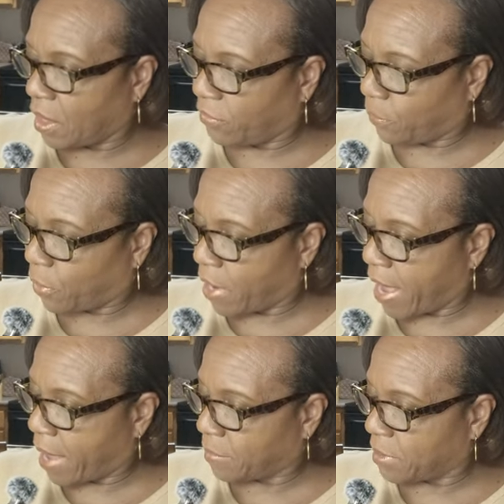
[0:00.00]
if
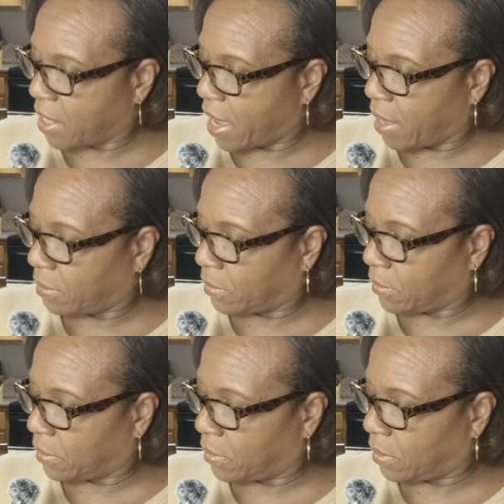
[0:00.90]
perhaps that
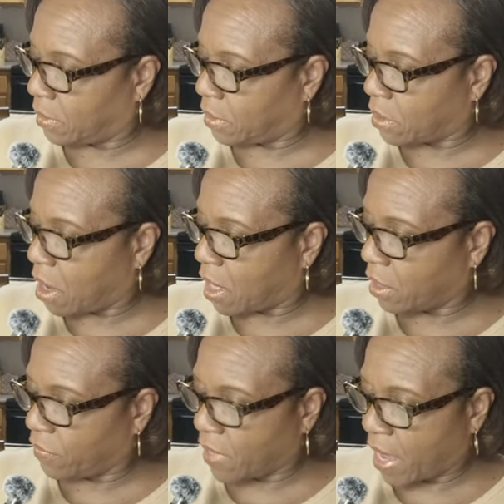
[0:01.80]
the thought
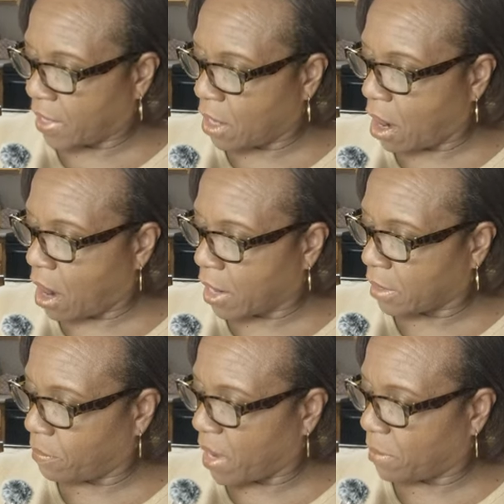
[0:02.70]
of thine
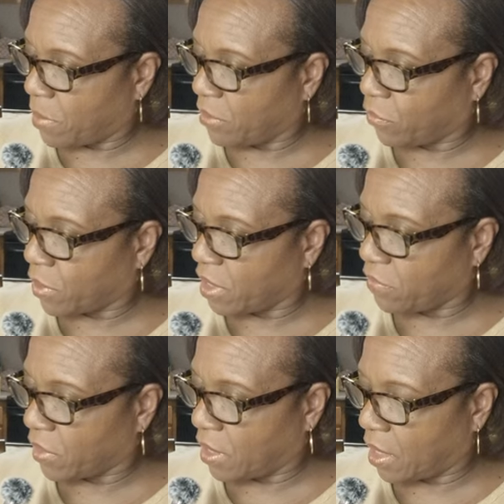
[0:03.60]
heart may be
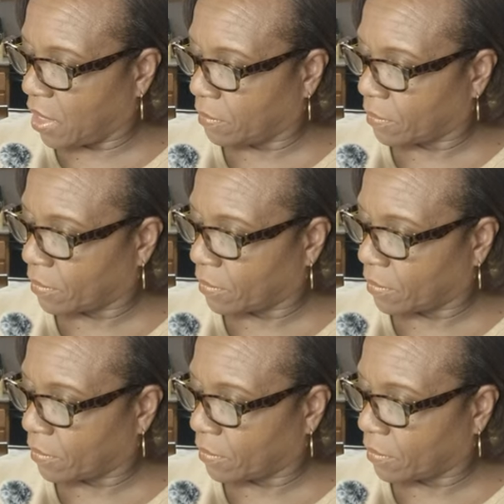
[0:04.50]
forgiven thee.